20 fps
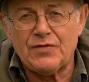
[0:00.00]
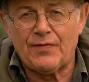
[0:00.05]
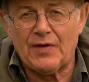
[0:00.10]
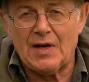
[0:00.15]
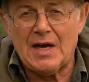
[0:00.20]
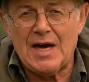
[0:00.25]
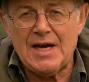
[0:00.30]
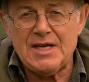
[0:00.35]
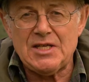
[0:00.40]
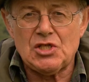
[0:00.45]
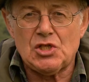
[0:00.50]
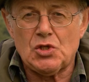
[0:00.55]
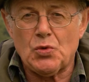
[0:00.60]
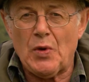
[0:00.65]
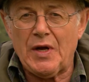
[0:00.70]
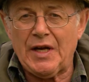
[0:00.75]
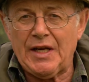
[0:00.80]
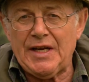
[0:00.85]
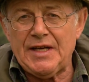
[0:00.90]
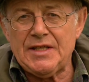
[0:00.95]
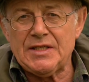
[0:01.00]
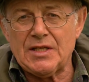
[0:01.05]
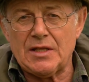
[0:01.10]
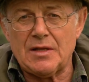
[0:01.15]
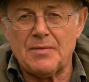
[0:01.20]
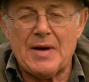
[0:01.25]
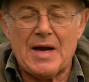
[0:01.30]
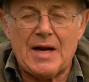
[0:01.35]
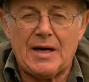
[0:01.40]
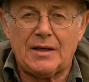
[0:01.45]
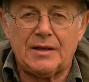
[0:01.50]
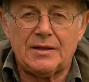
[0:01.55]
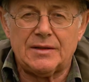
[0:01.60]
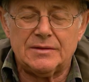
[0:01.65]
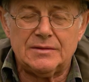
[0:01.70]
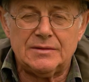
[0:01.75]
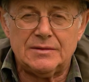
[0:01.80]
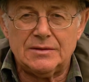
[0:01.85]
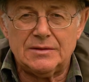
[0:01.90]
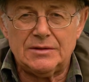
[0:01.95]
flies swinging into the bank.
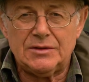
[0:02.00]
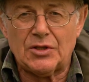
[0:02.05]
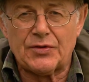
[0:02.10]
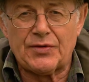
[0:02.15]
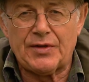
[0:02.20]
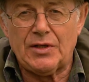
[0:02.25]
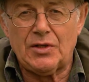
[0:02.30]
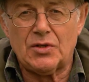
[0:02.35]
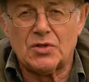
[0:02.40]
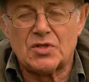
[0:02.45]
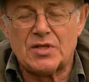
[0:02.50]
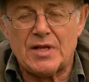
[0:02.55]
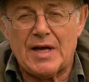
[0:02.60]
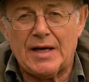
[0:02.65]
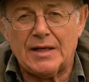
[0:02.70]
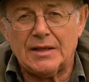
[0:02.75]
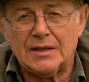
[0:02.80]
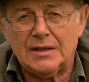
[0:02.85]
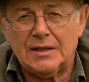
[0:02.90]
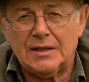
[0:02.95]
Nothing does that.